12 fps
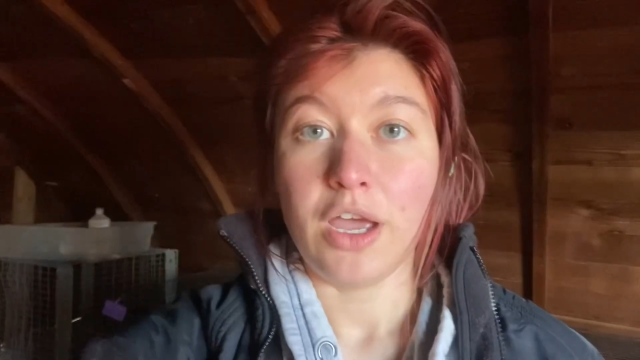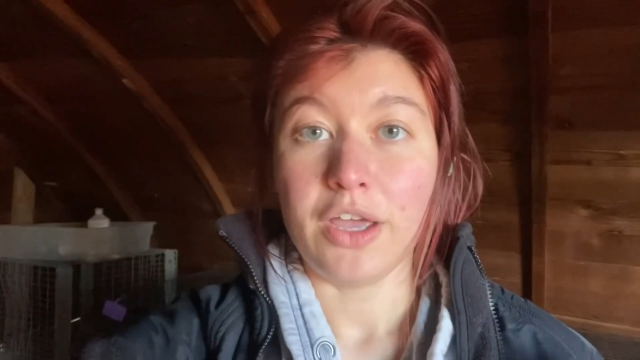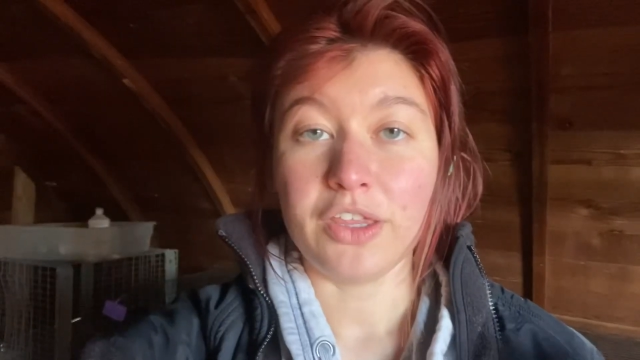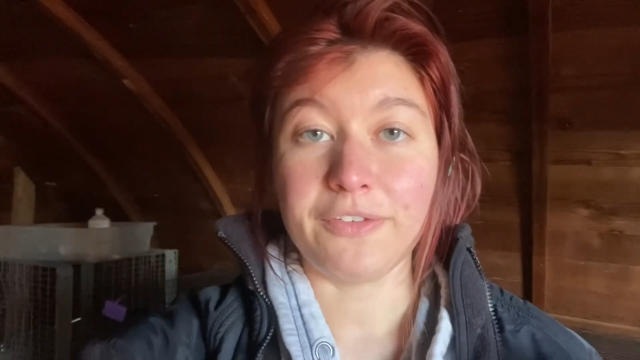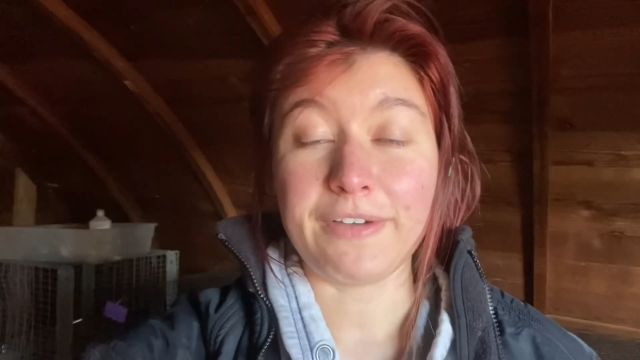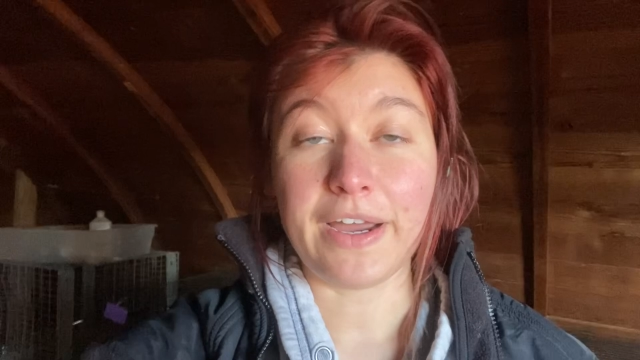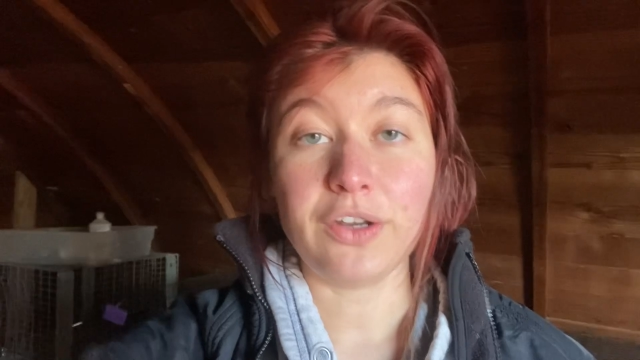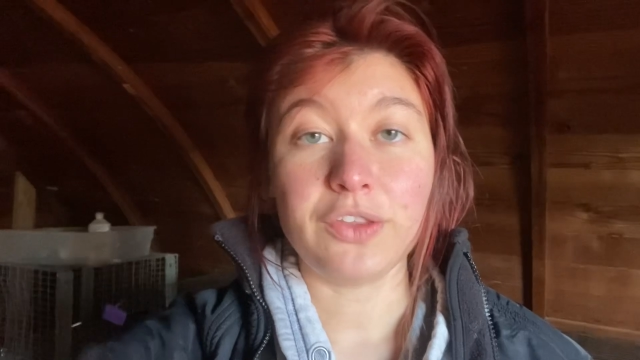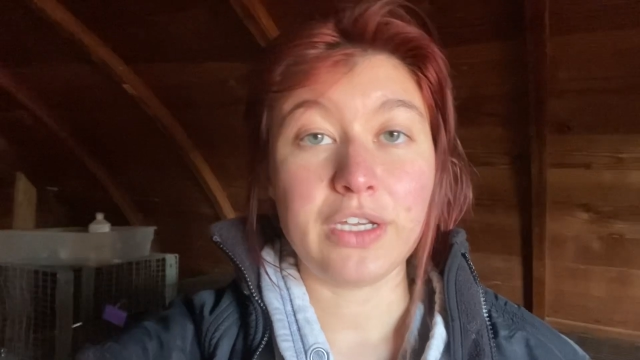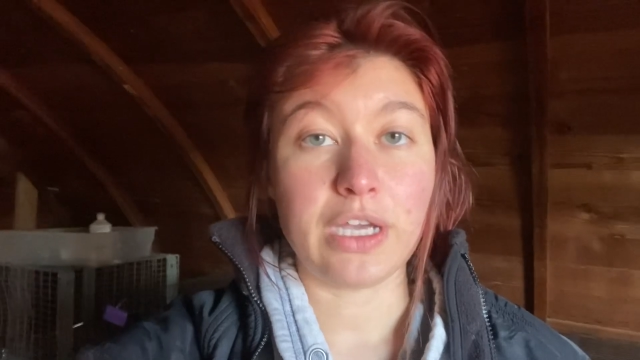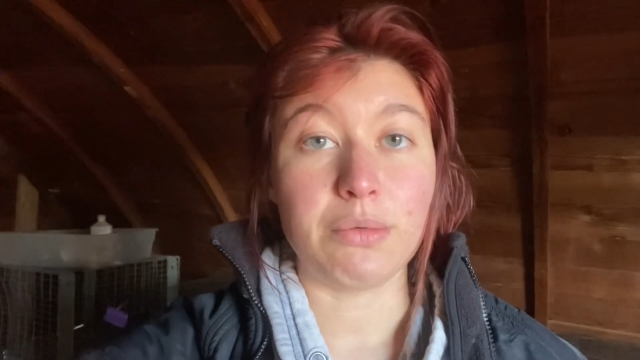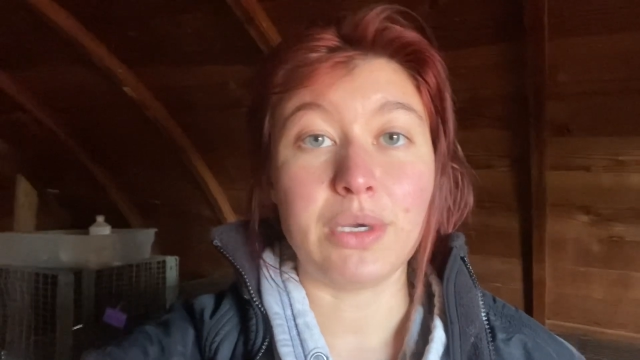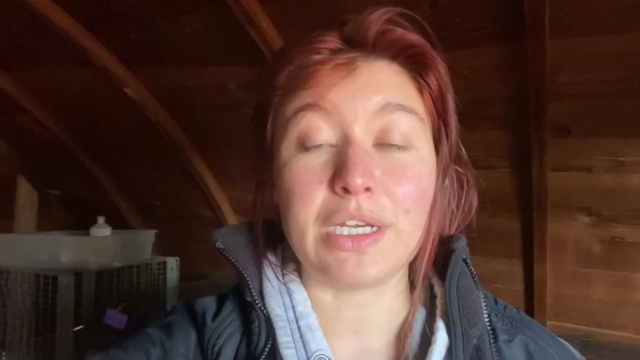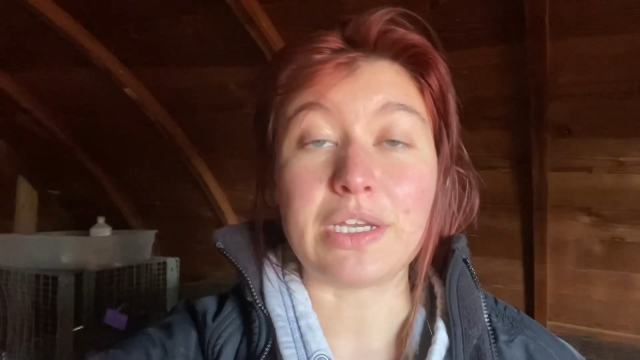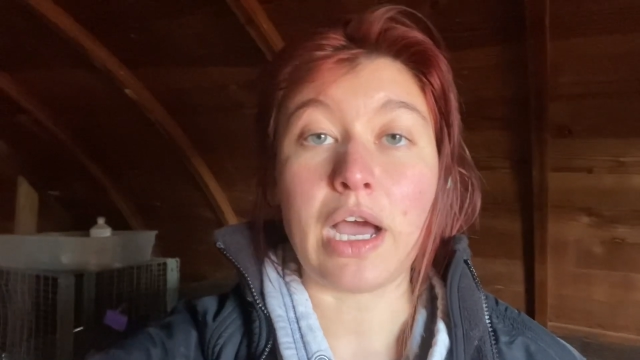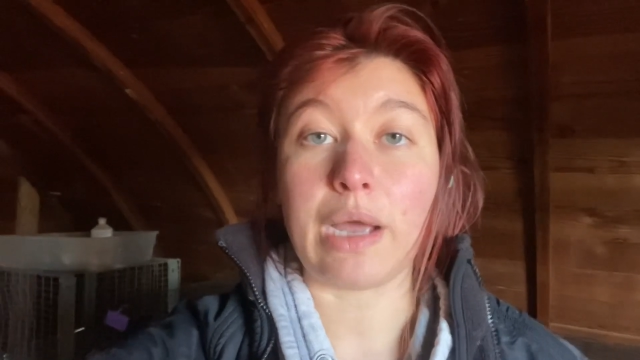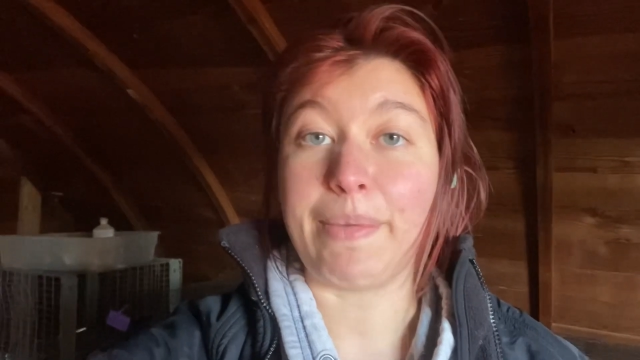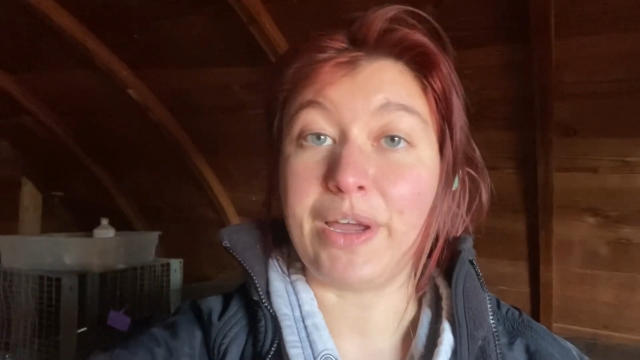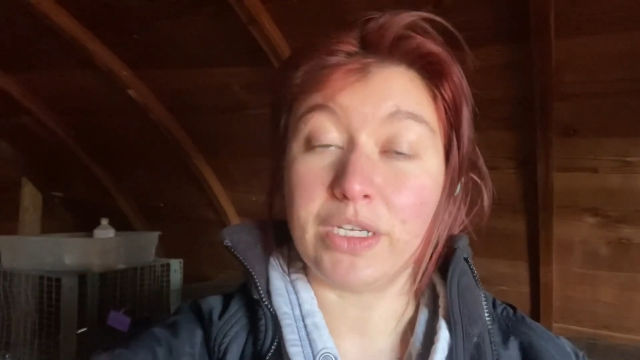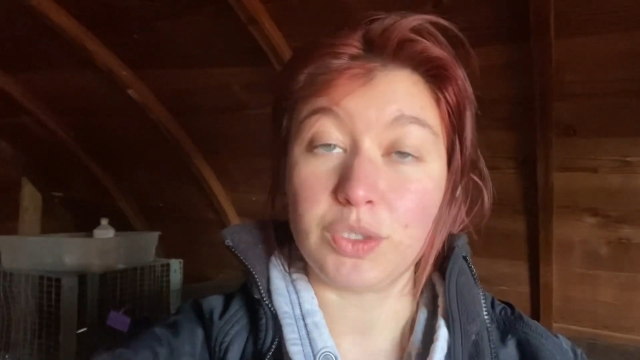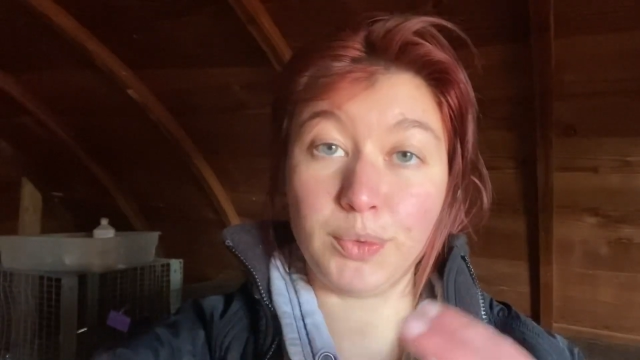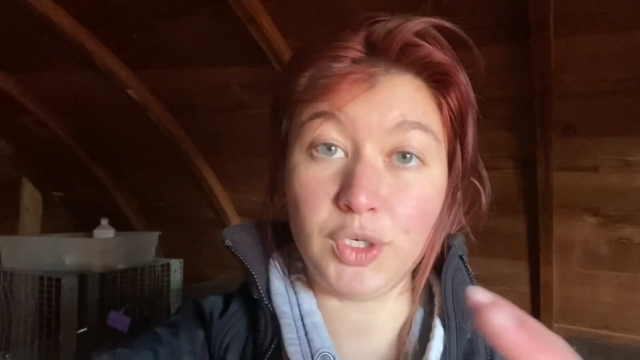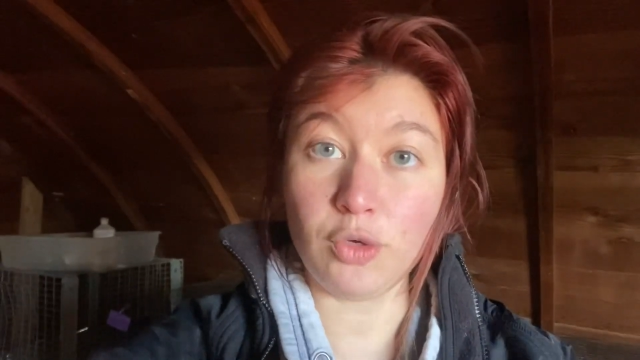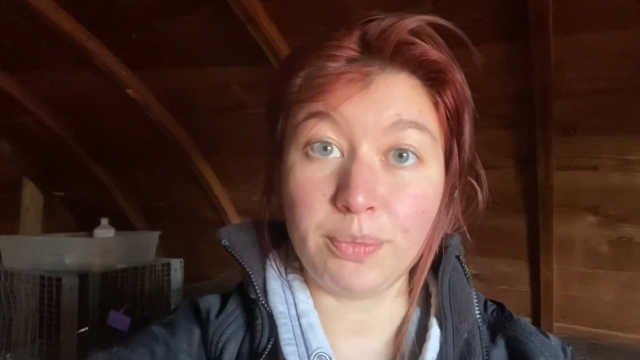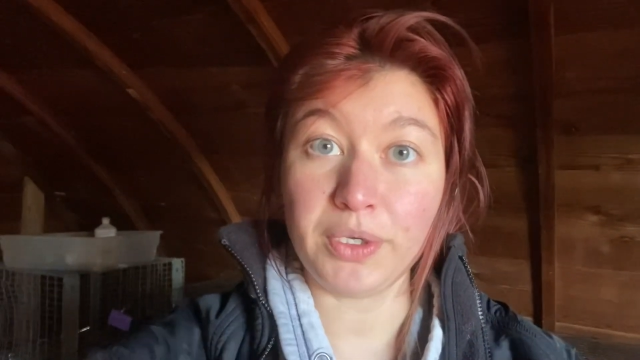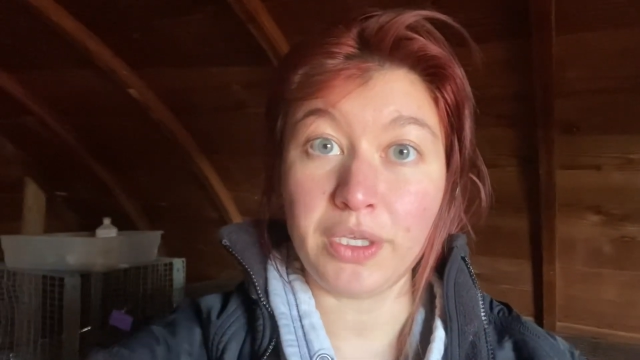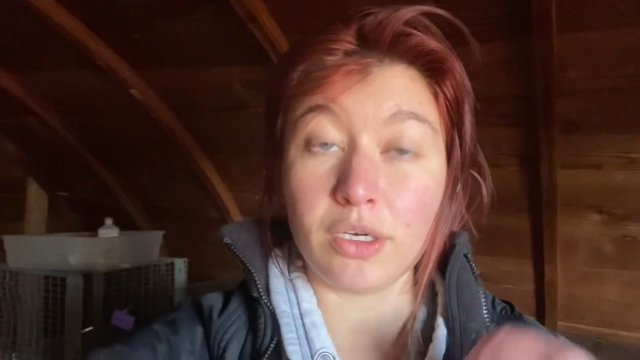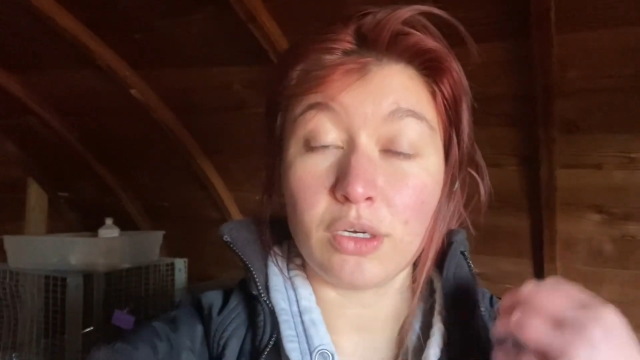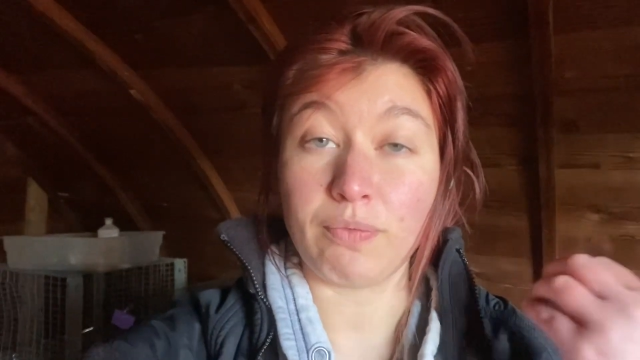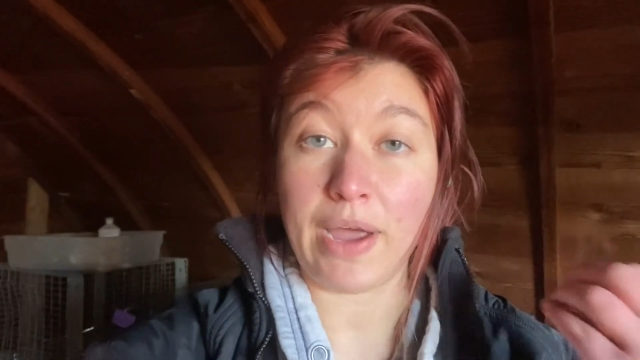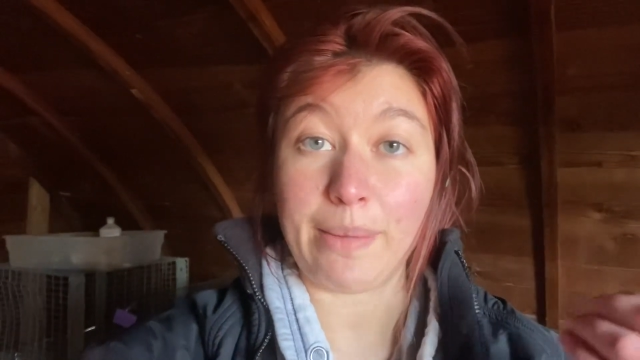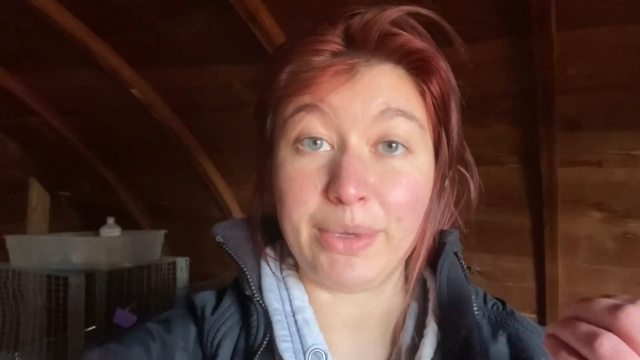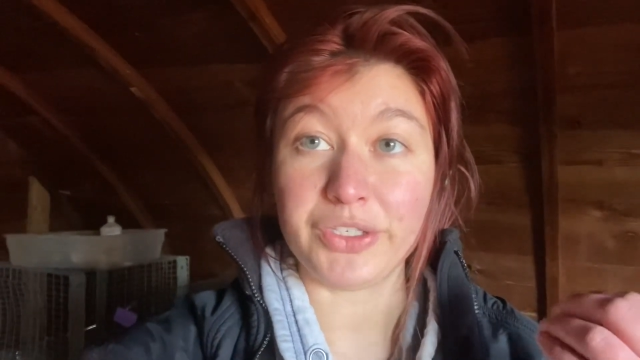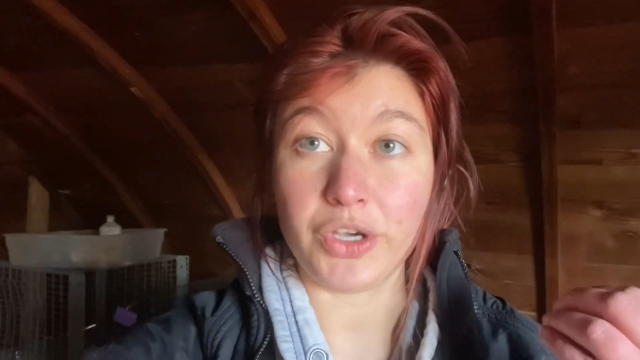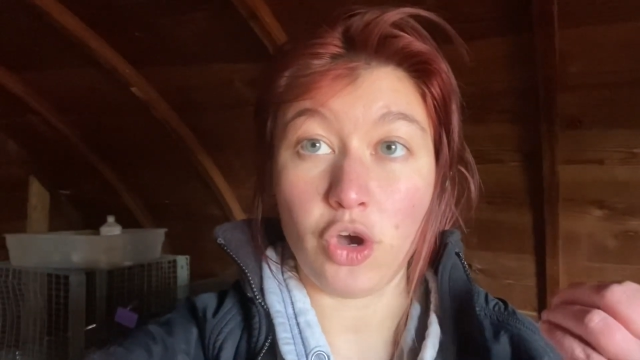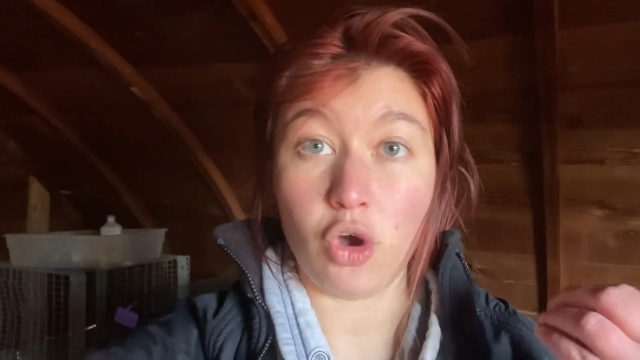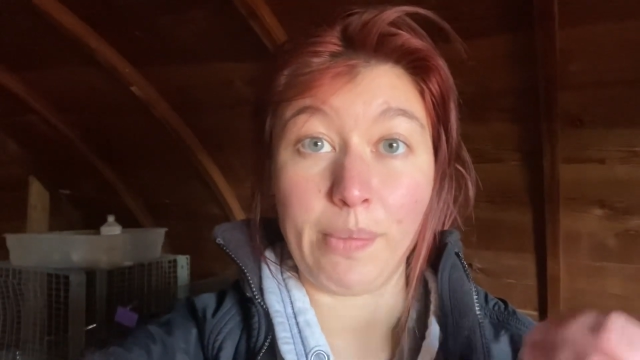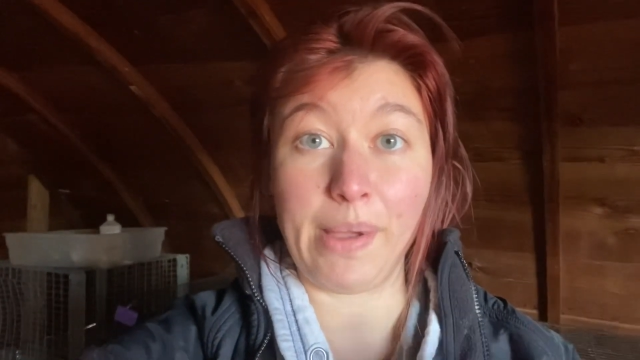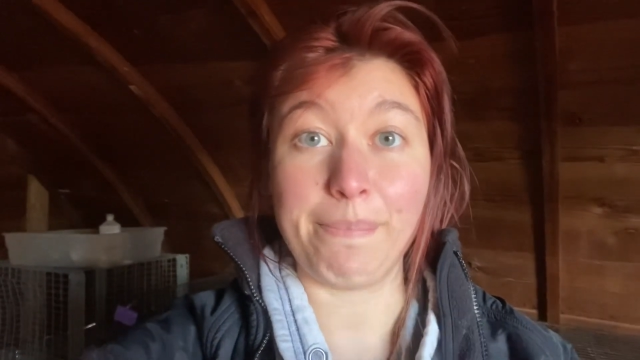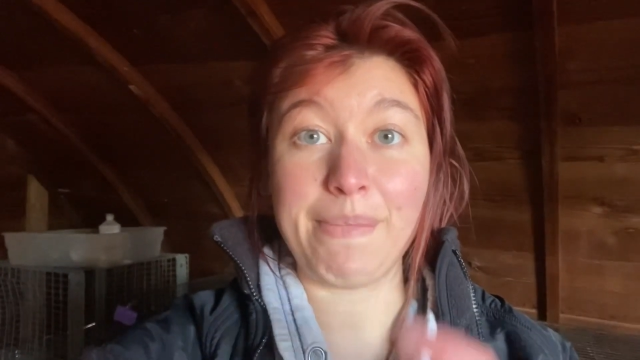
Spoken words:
The final thing I want to talk about is when you bring your rabbits home,